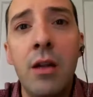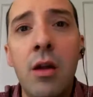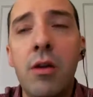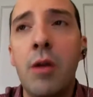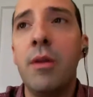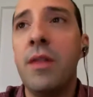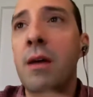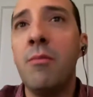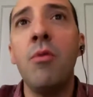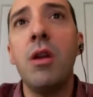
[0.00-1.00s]
alone, I,
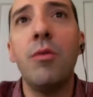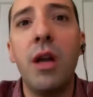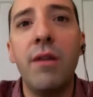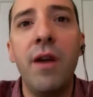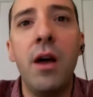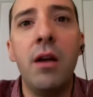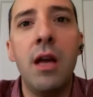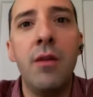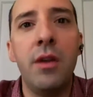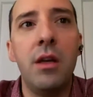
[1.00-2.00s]
that morning when I found
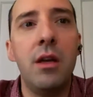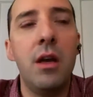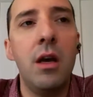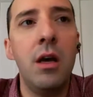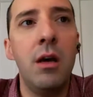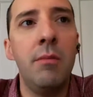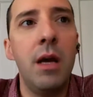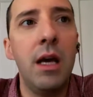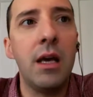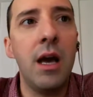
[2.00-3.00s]
out that um,
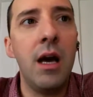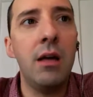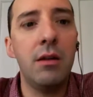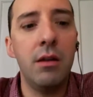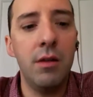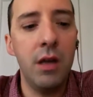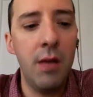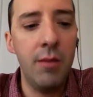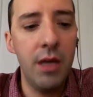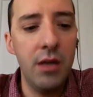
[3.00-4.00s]
I got the
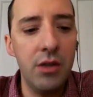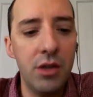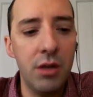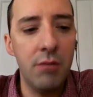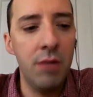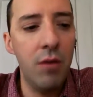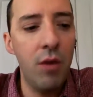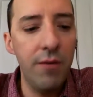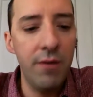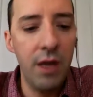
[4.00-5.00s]
nomination, my
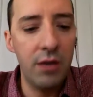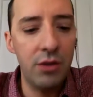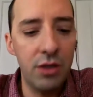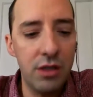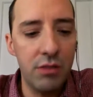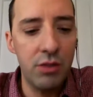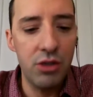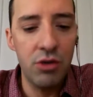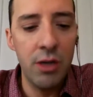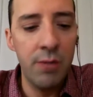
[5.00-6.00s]
wife and I just we
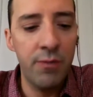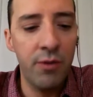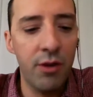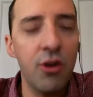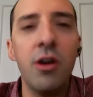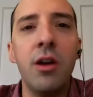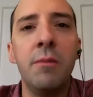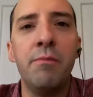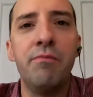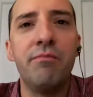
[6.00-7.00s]
screamed for a
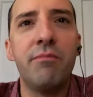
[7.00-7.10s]
good,